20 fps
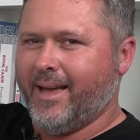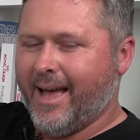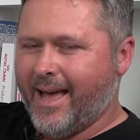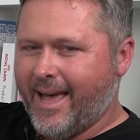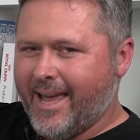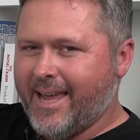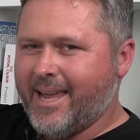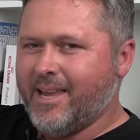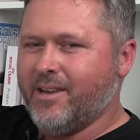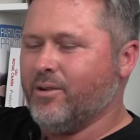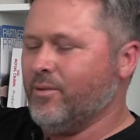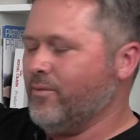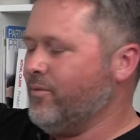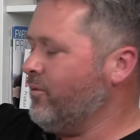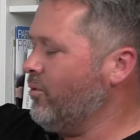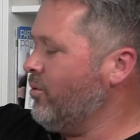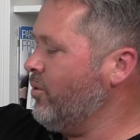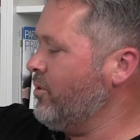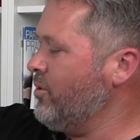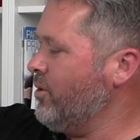aid
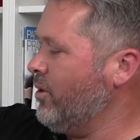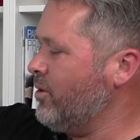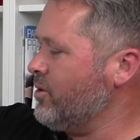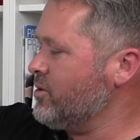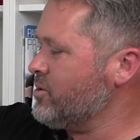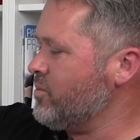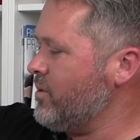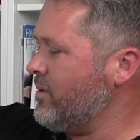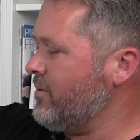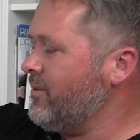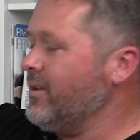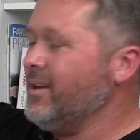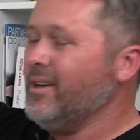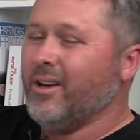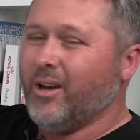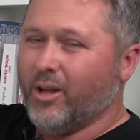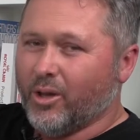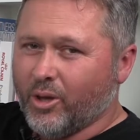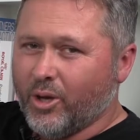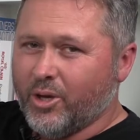for dogs with
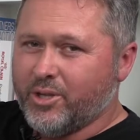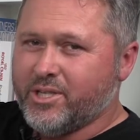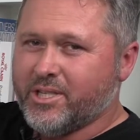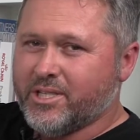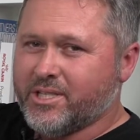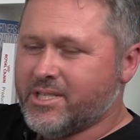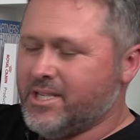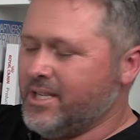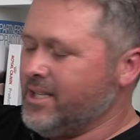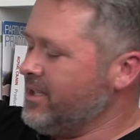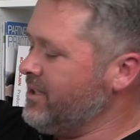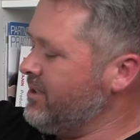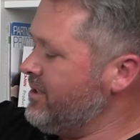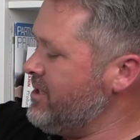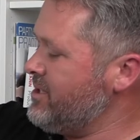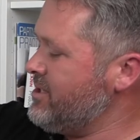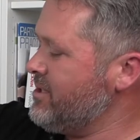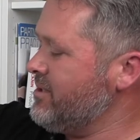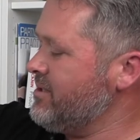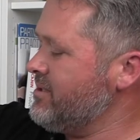allergic skin
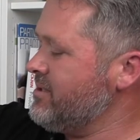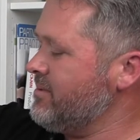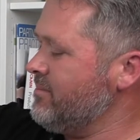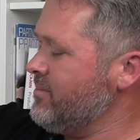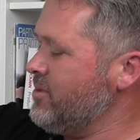conditions.